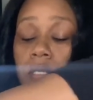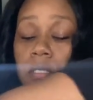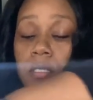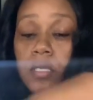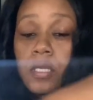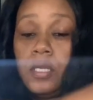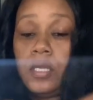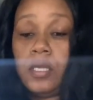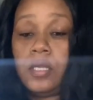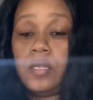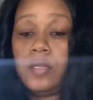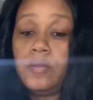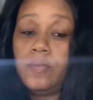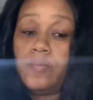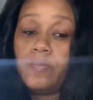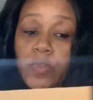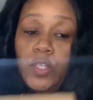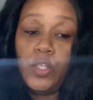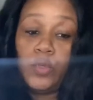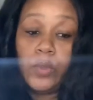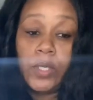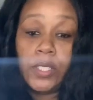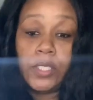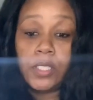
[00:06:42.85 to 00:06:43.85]
and
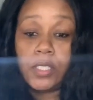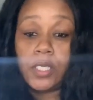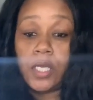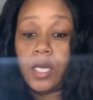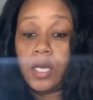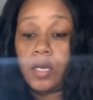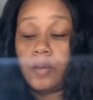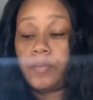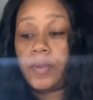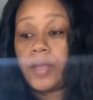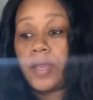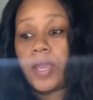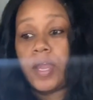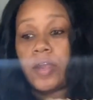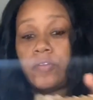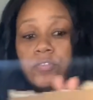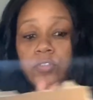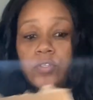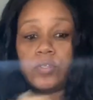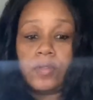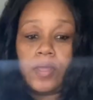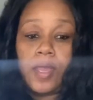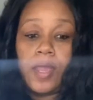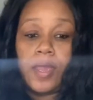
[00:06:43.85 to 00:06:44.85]
you ended up,
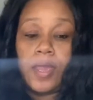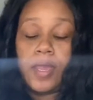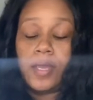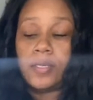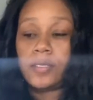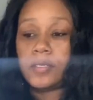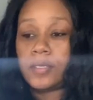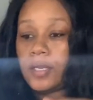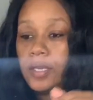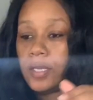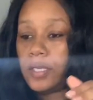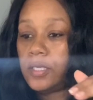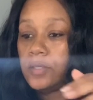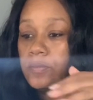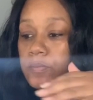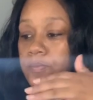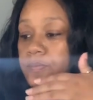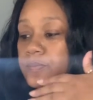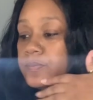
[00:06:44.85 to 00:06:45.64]
after that night,